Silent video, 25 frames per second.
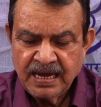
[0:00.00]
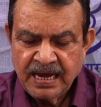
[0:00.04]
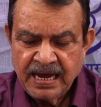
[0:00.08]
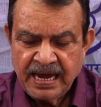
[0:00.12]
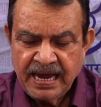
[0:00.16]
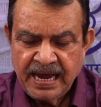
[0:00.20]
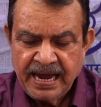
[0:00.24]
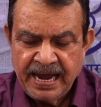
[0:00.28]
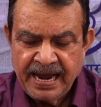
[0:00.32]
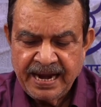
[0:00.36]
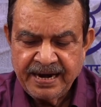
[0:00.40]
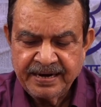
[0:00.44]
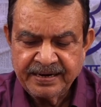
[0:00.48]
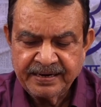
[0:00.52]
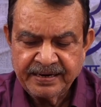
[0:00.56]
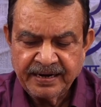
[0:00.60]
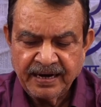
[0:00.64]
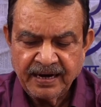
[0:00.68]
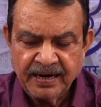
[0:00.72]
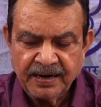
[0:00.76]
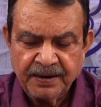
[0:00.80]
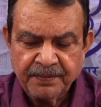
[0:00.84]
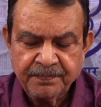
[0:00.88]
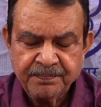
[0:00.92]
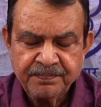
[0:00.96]
And
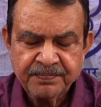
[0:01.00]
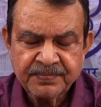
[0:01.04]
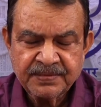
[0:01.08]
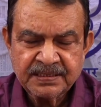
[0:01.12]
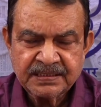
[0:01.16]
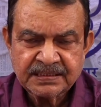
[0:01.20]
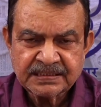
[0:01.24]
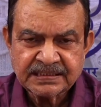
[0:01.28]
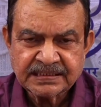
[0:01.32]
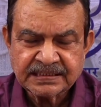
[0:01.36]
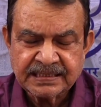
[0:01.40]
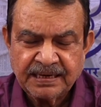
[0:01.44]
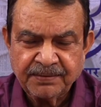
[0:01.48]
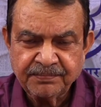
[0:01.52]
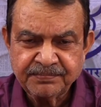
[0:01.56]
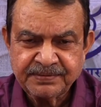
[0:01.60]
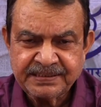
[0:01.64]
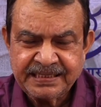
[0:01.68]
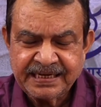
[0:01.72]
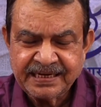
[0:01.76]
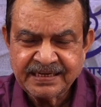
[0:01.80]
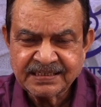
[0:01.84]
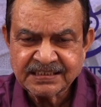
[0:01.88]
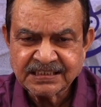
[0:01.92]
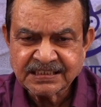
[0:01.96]

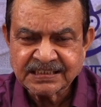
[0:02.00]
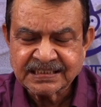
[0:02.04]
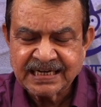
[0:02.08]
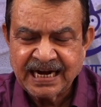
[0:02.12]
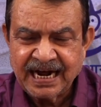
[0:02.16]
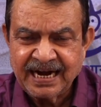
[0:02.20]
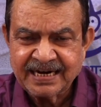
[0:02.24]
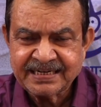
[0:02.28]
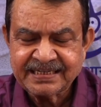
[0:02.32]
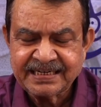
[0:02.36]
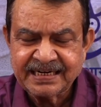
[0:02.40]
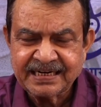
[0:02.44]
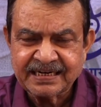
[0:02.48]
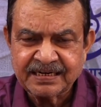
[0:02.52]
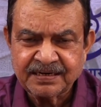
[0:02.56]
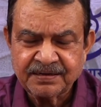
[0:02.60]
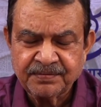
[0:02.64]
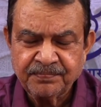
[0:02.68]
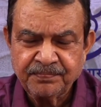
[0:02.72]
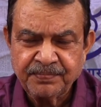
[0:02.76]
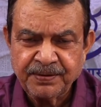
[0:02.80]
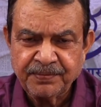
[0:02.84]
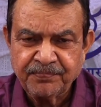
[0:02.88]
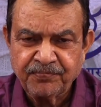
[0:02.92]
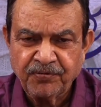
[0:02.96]
something
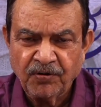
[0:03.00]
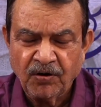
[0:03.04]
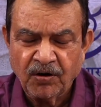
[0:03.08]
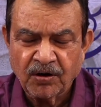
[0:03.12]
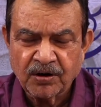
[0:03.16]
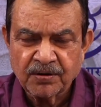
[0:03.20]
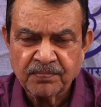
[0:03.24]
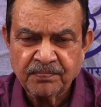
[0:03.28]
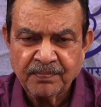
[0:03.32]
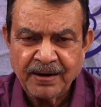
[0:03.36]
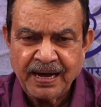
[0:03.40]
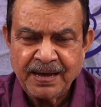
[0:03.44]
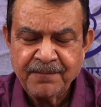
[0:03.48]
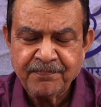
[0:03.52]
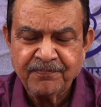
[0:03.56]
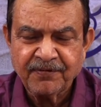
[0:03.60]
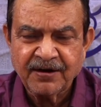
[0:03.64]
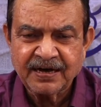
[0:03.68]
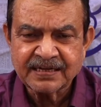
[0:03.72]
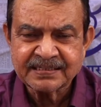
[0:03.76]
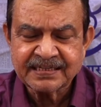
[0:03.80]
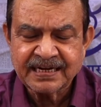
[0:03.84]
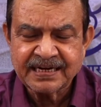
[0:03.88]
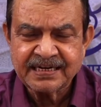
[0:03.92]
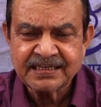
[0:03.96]
started before. My
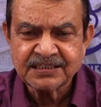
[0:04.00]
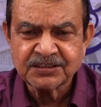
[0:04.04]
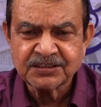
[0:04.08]
father is